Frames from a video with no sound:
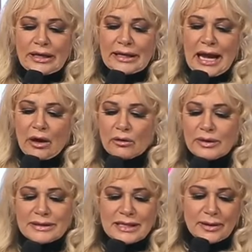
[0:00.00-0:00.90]
and encounter
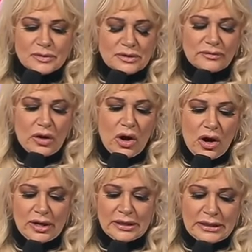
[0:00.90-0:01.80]
the depths of
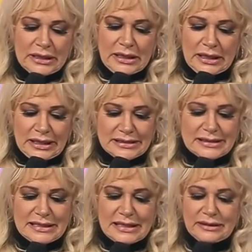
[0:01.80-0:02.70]
God, it is
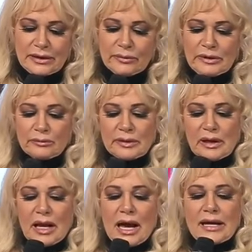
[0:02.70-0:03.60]
then that we
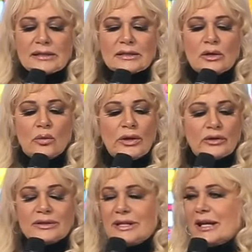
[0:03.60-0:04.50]
realize we
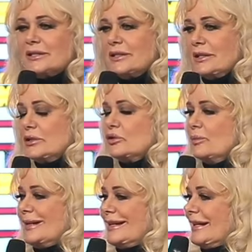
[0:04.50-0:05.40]
are destined
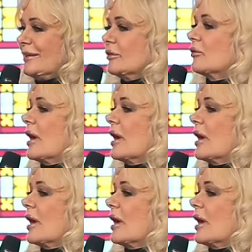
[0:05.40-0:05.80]
to be in